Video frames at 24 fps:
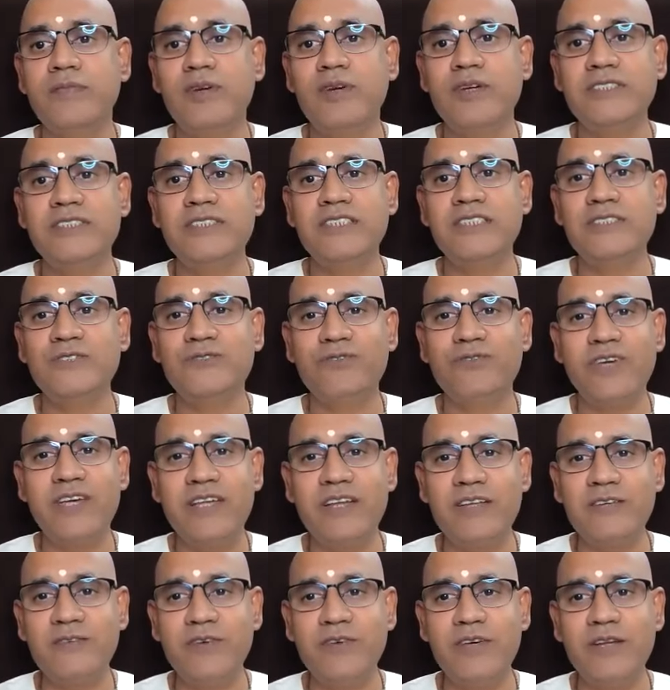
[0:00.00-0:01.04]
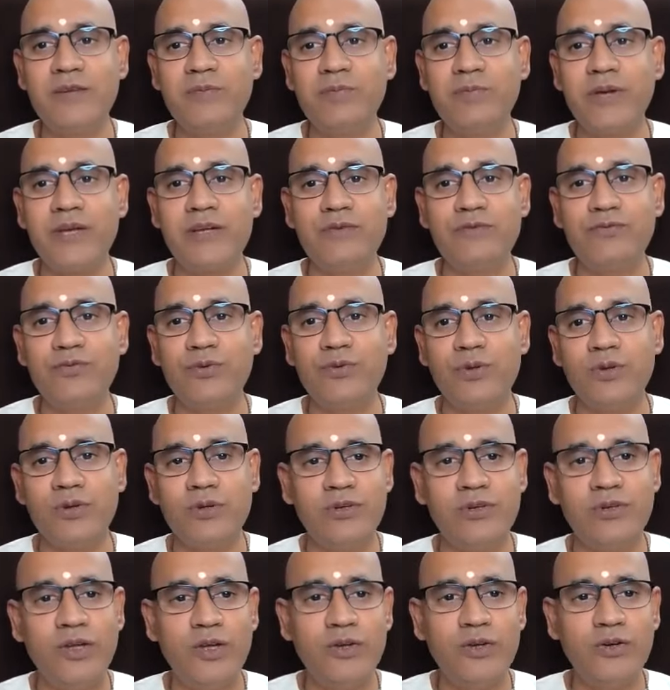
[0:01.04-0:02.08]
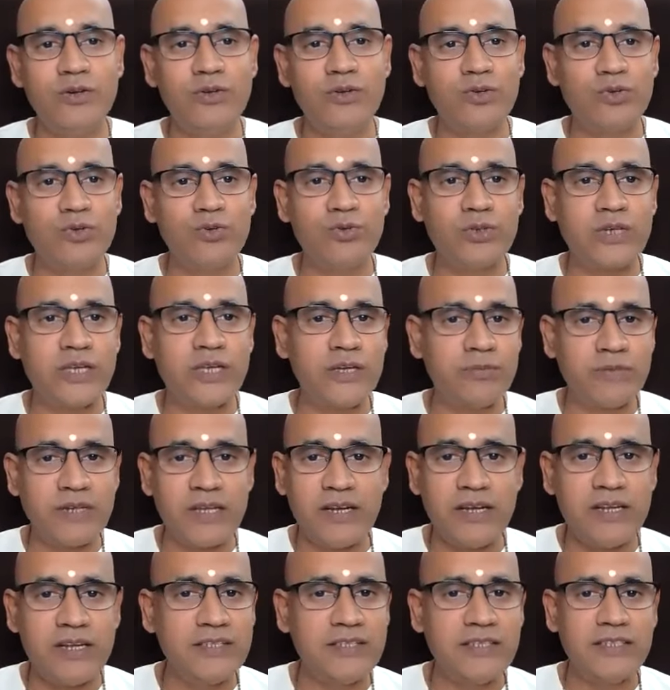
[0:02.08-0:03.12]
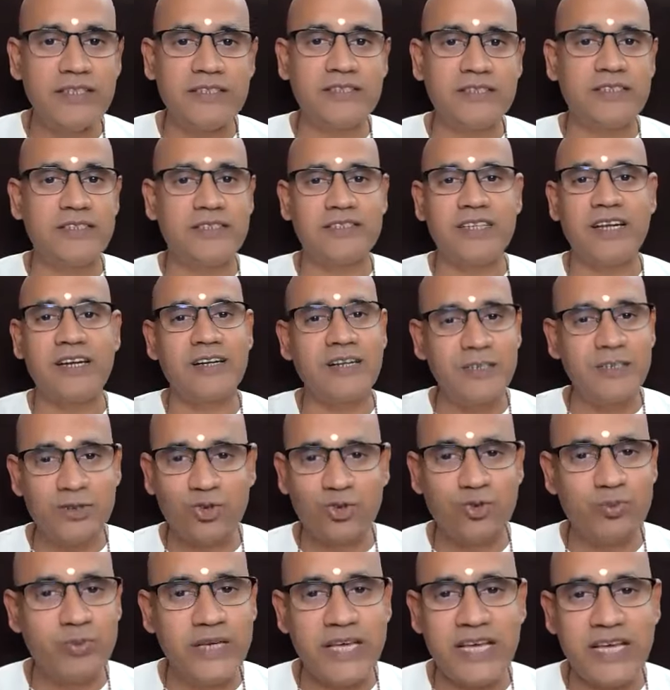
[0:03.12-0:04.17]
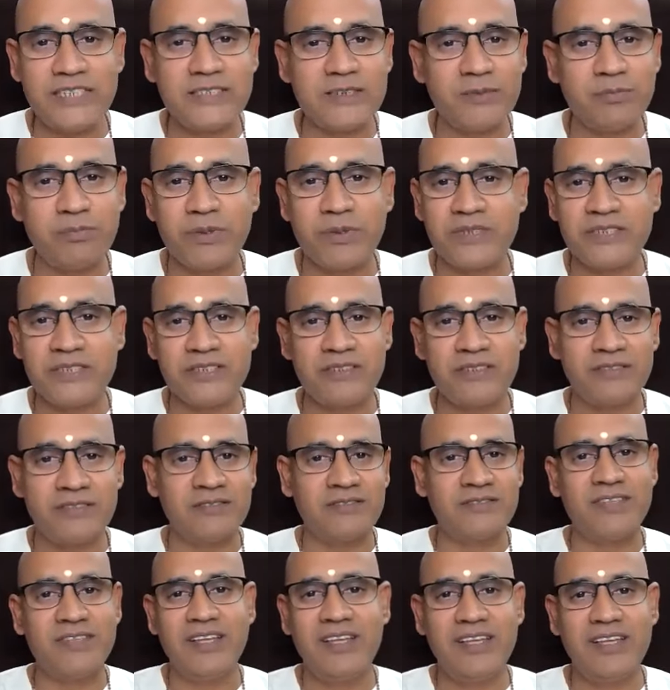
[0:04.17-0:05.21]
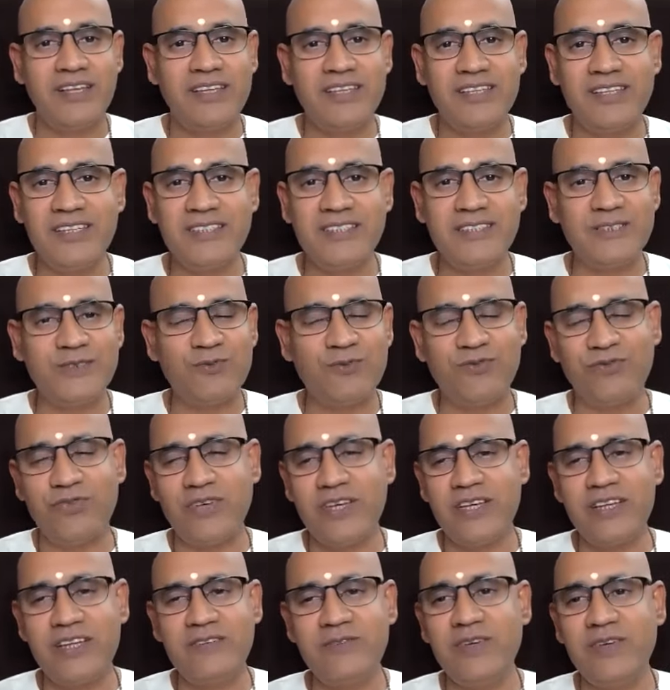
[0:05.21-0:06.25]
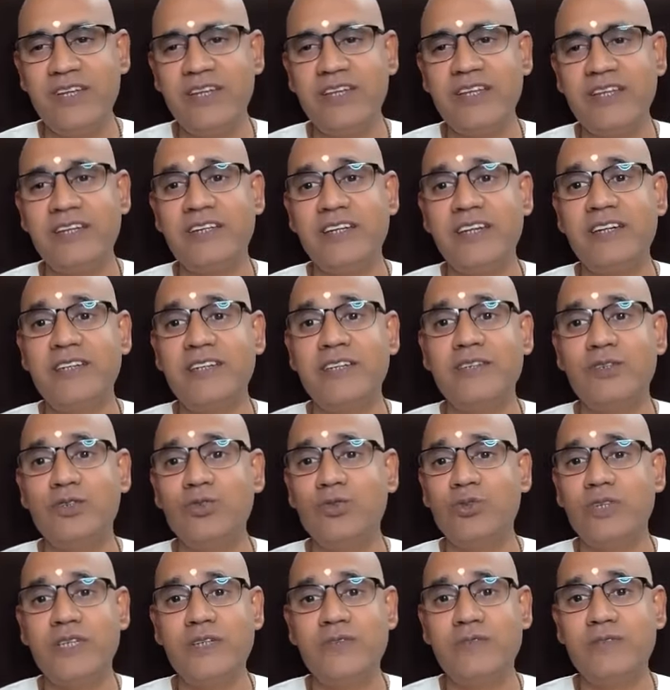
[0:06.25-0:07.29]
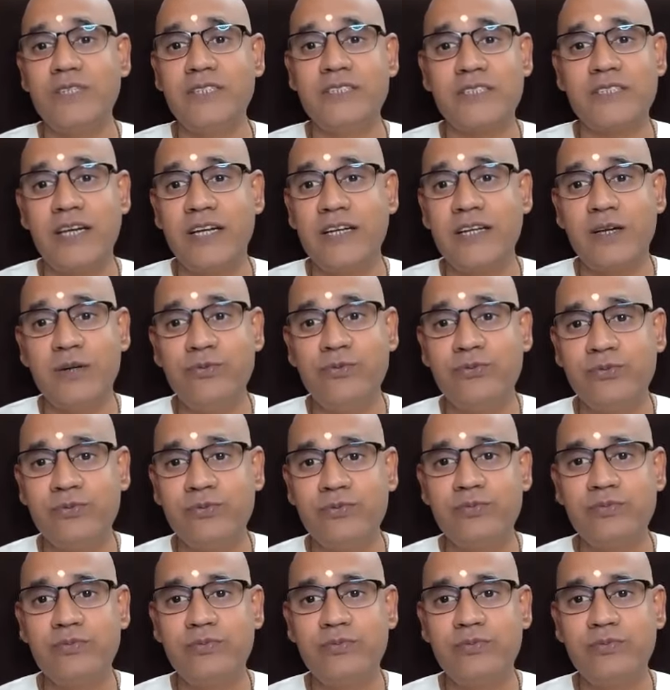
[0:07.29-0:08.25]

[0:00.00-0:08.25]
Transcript: because it is very, very painful to keep telling these things. At least to me as a person, it is very, very irritating to give these kind of